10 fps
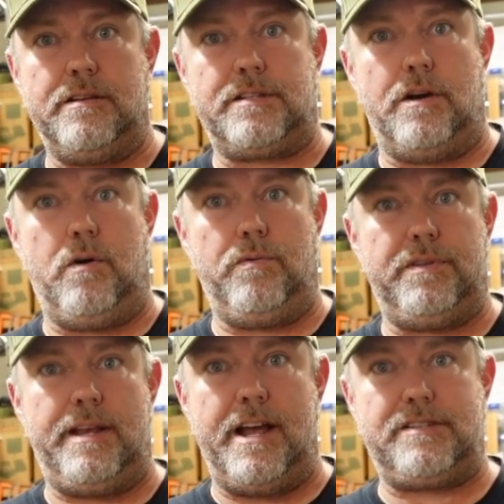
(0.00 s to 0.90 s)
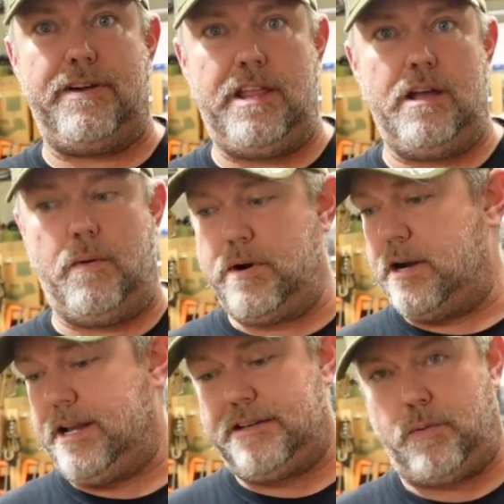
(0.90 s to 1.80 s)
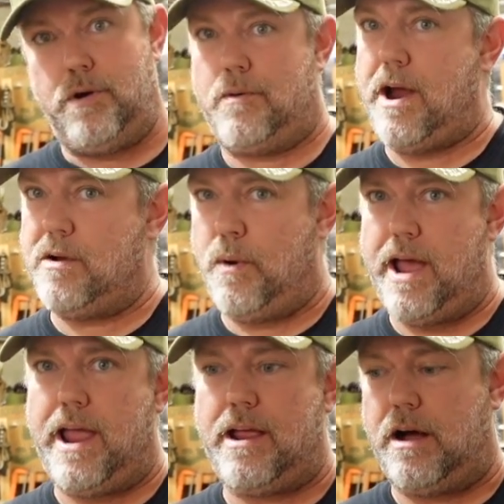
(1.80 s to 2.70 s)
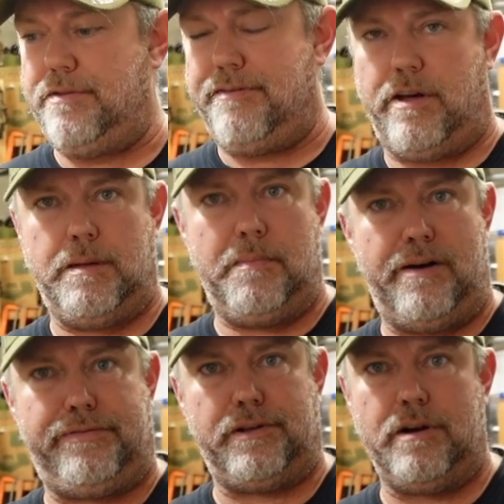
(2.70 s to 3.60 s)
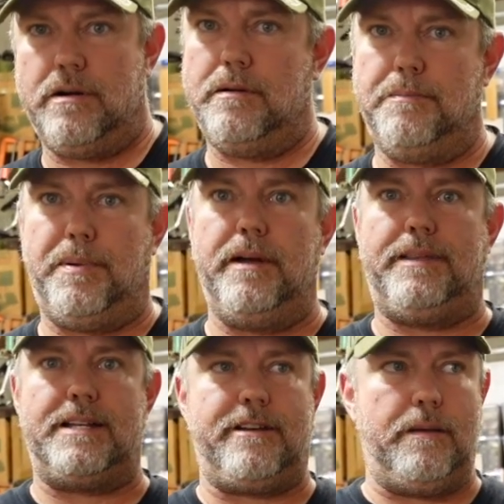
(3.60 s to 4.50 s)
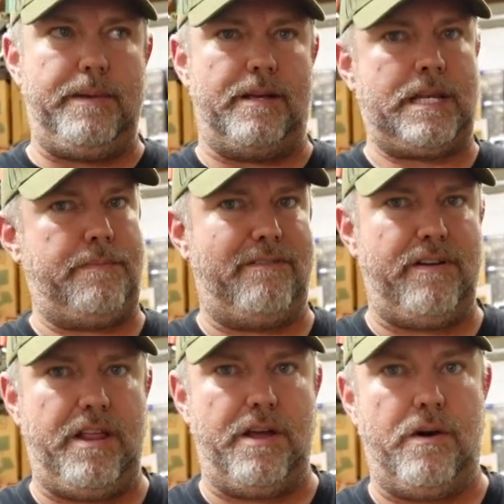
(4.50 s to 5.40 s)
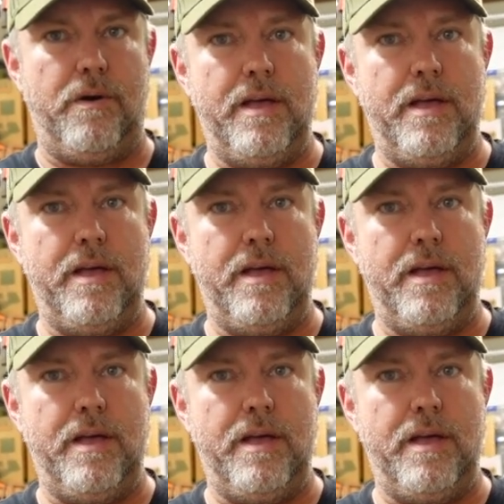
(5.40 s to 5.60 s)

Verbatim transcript: So the next video, we're gonna get to work right away on the, on the muffler, but that's gonna be a separate video.